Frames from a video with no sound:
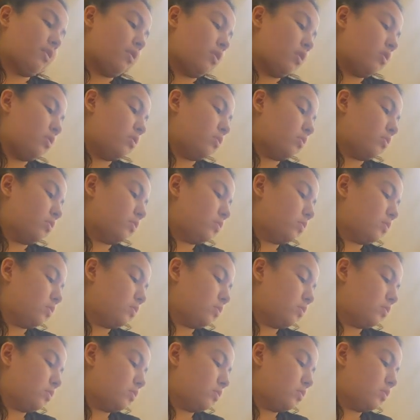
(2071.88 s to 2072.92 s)
Oh,
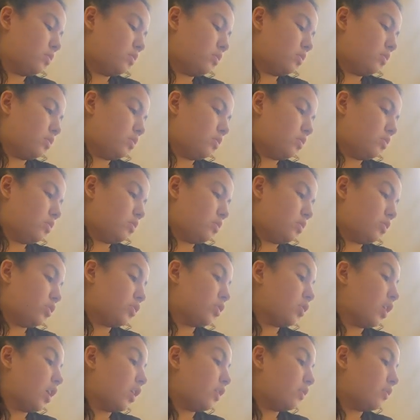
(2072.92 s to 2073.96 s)

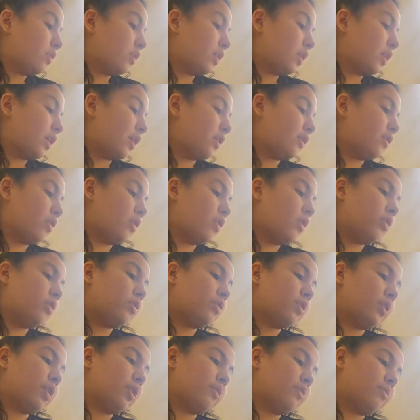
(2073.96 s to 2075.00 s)
Shadow Clan. Oh,
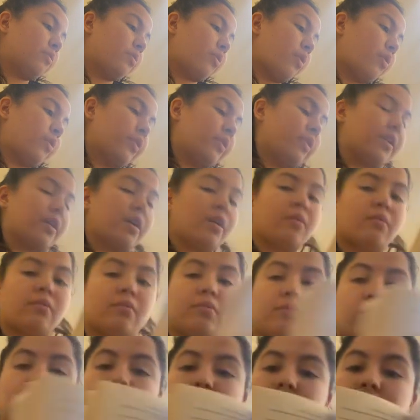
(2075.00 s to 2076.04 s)
they wrote it down.
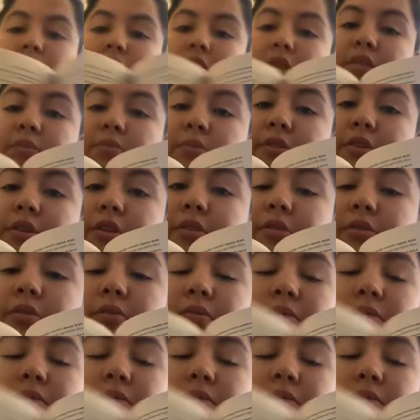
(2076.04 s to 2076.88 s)
Oh, that's pretty cool.